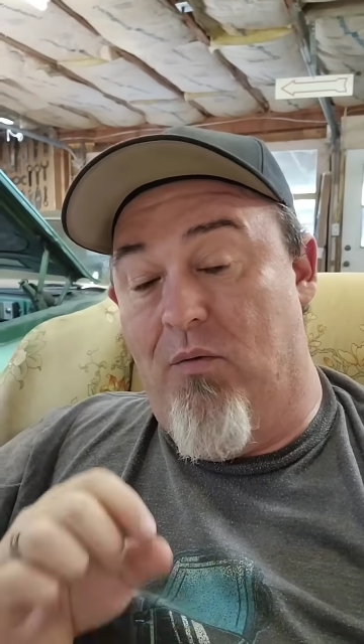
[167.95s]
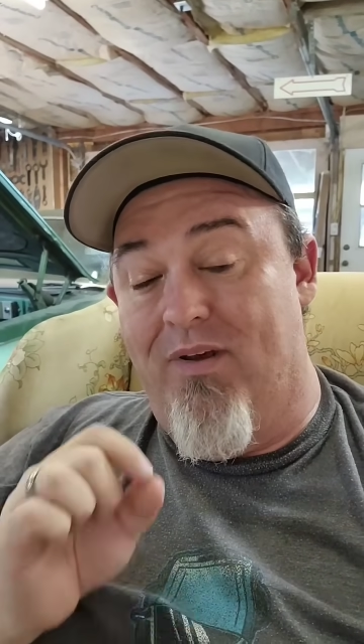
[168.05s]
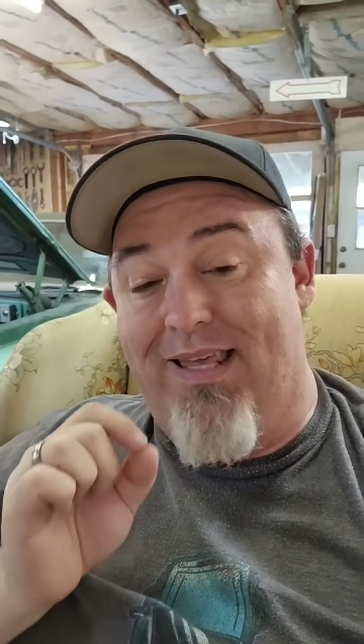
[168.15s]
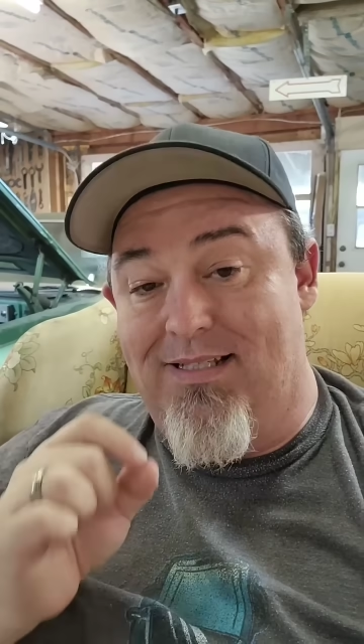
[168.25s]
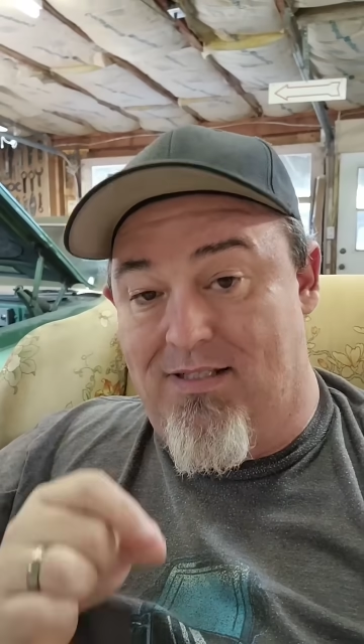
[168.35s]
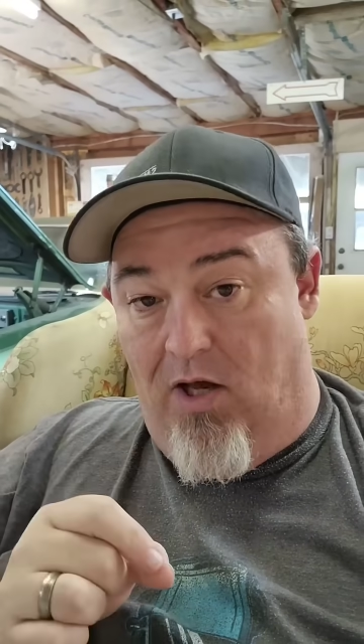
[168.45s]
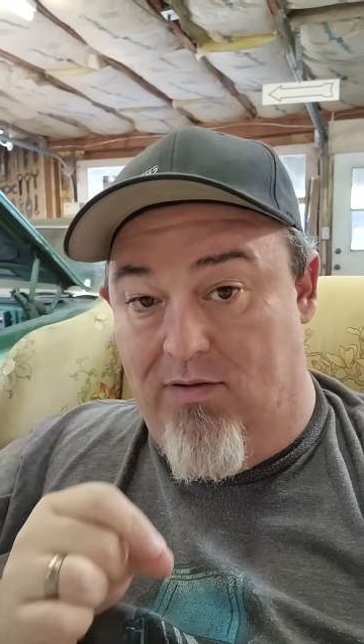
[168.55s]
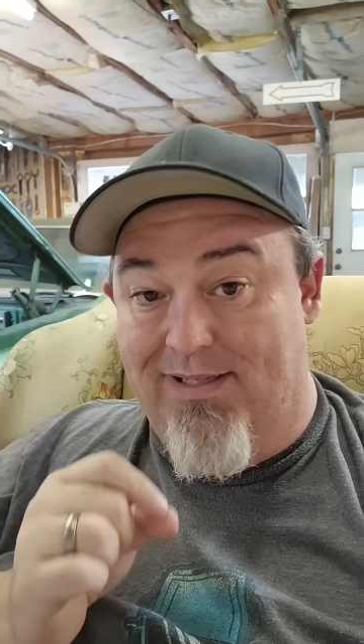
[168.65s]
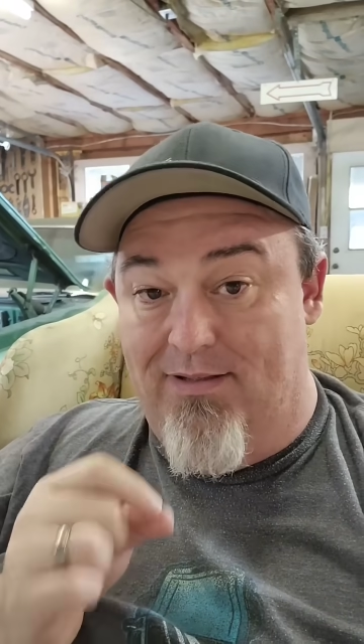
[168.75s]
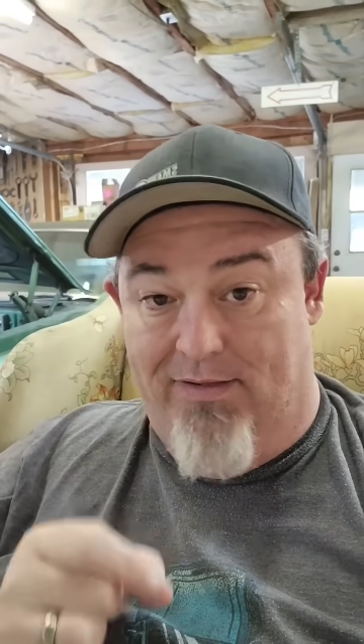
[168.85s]
with a
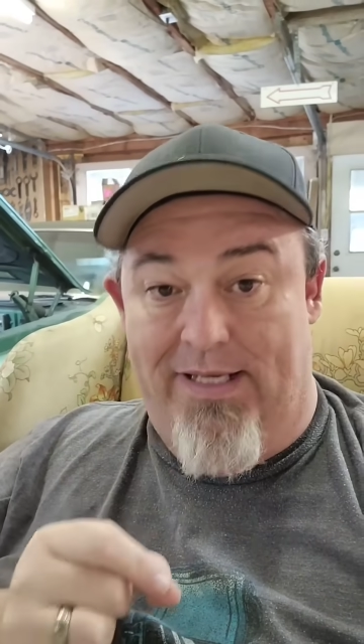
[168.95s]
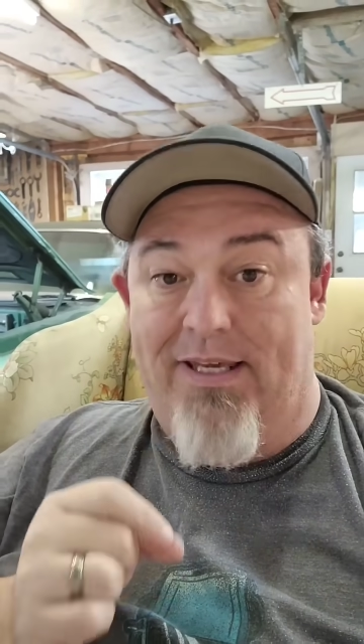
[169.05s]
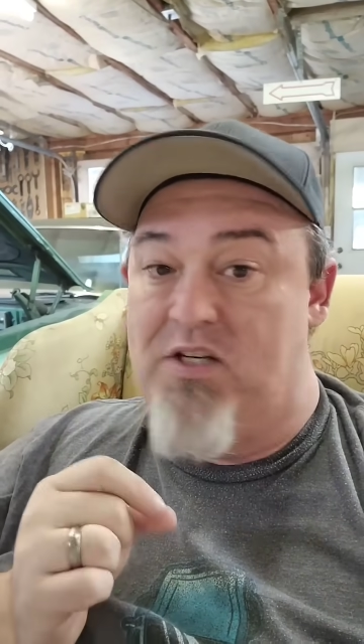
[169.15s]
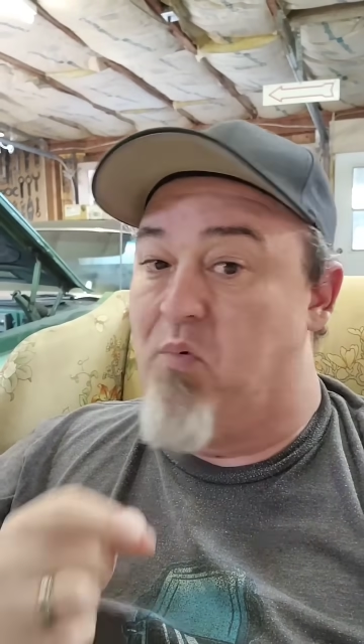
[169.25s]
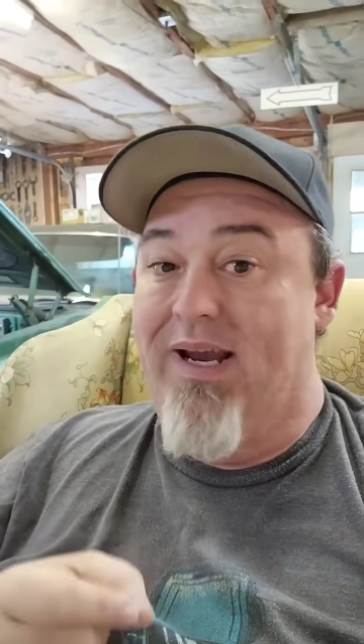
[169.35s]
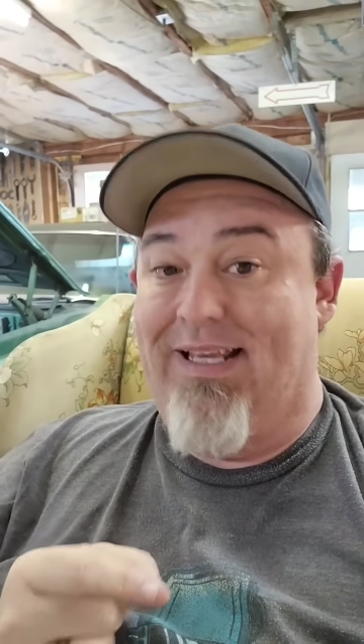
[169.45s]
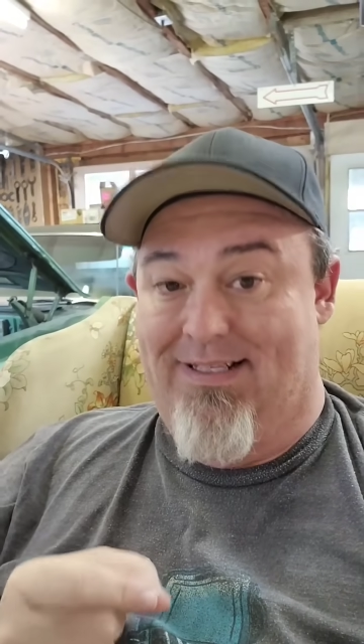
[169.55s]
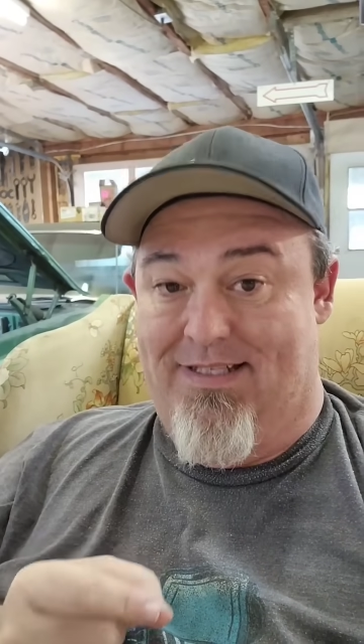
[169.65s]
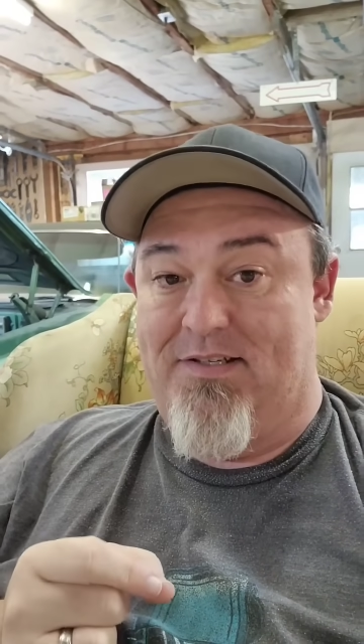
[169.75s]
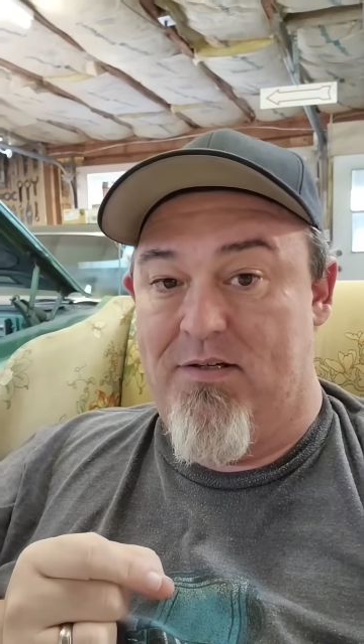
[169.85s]
solid linkage
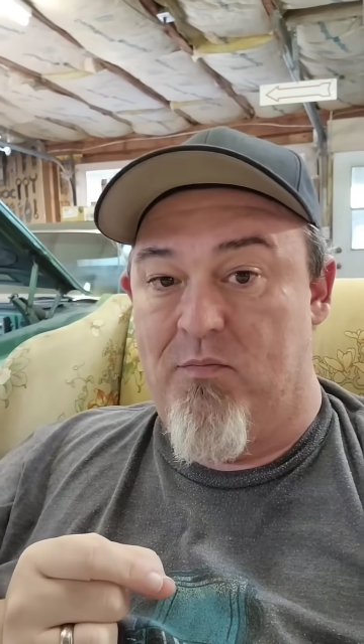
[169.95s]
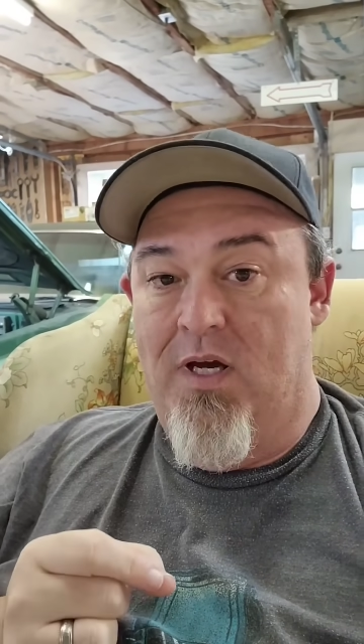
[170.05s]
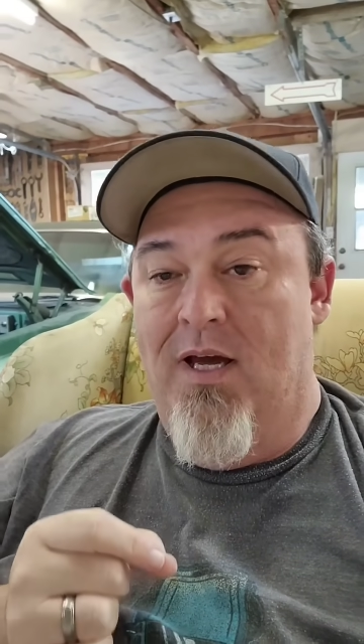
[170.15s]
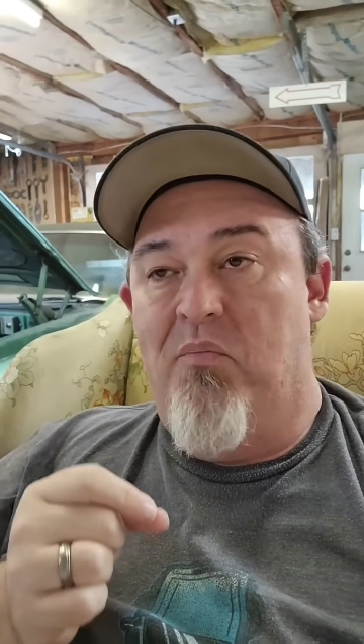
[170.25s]
braking system